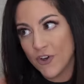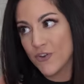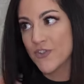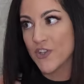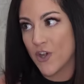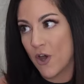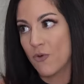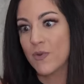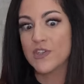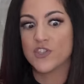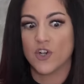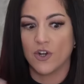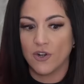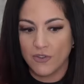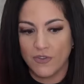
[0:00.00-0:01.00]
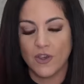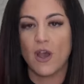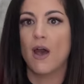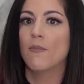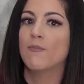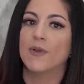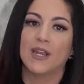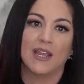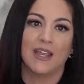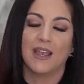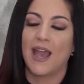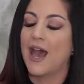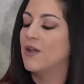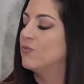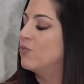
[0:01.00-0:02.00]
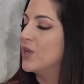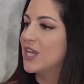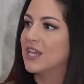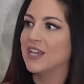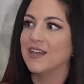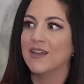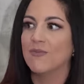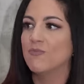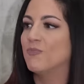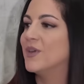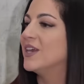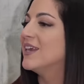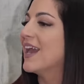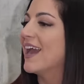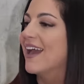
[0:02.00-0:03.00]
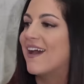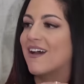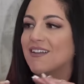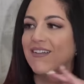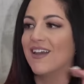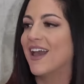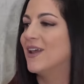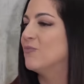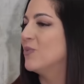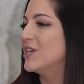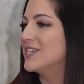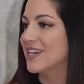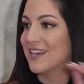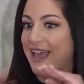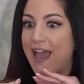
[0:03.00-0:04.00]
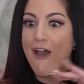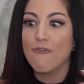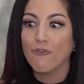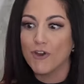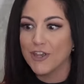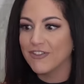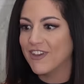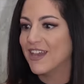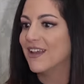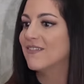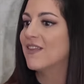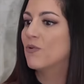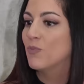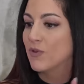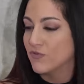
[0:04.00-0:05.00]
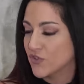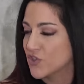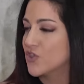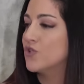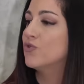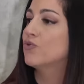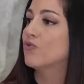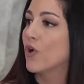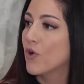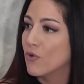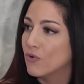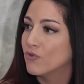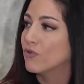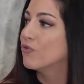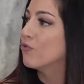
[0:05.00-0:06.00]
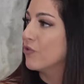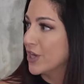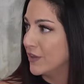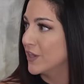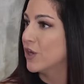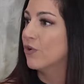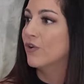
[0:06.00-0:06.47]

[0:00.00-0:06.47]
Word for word: years ago, we started the company and we began and we did everything. And then we've just grown really